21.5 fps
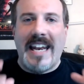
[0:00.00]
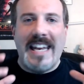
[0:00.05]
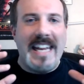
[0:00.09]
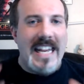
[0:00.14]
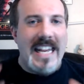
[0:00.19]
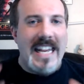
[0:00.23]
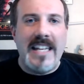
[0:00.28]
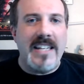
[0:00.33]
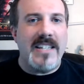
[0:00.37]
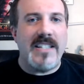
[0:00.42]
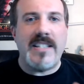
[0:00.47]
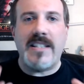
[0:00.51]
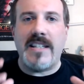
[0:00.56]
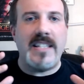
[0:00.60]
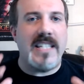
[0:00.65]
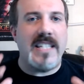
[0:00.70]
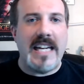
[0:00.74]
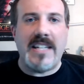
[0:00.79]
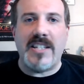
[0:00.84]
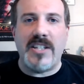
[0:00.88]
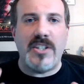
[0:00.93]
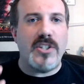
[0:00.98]
is the
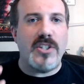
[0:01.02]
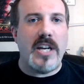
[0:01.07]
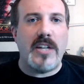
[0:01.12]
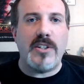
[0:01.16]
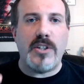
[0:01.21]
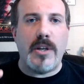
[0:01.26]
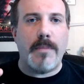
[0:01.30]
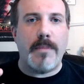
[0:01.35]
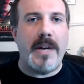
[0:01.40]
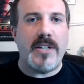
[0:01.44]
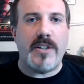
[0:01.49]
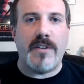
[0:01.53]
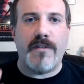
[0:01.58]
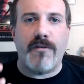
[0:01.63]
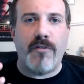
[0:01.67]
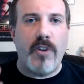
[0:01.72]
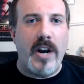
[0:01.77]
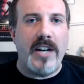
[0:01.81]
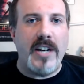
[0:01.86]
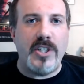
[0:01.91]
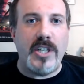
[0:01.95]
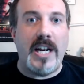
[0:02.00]
Texas Chainsaw Massacre
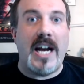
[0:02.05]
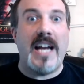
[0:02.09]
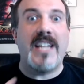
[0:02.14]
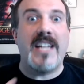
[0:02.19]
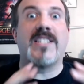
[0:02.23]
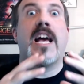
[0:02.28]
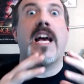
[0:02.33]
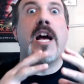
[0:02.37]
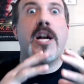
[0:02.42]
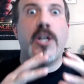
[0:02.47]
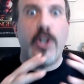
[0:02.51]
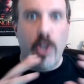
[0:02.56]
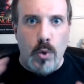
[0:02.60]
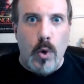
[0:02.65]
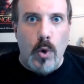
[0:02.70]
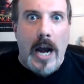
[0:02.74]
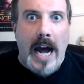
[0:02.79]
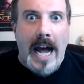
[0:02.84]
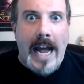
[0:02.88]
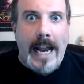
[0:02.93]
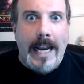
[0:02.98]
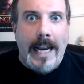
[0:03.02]
franchise
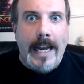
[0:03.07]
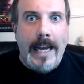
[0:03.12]
dry.